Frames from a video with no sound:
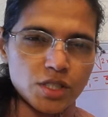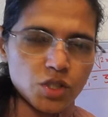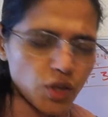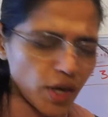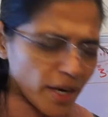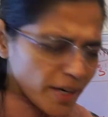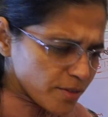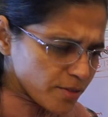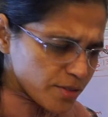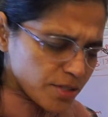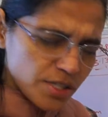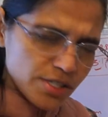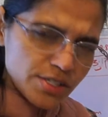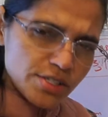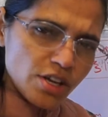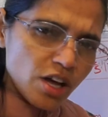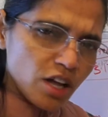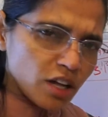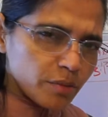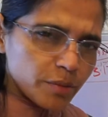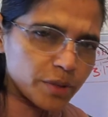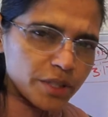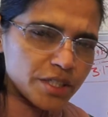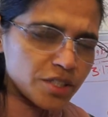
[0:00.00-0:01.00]
Try to just
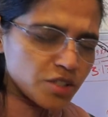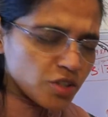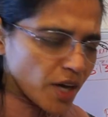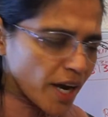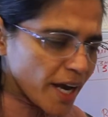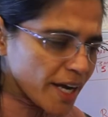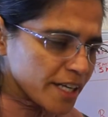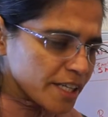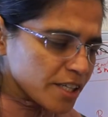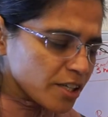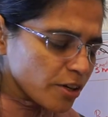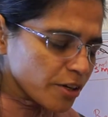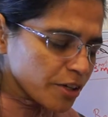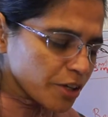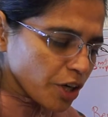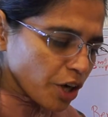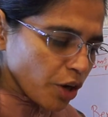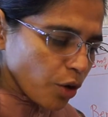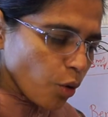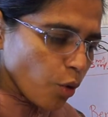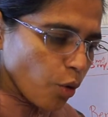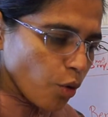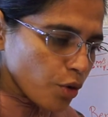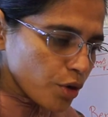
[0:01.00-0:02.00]
solve it. Try it on your
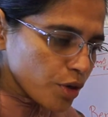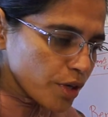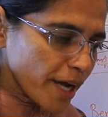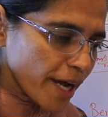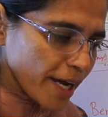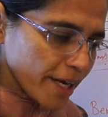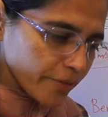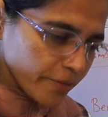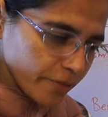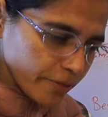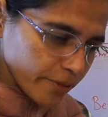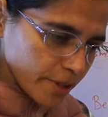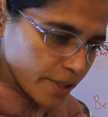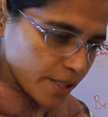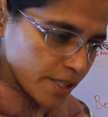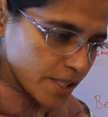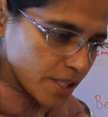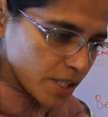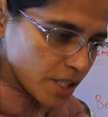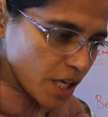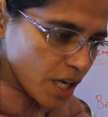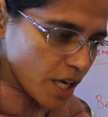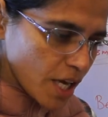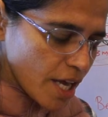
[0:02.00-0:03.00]
own at
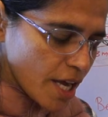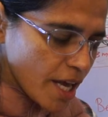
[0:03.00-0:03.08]
first.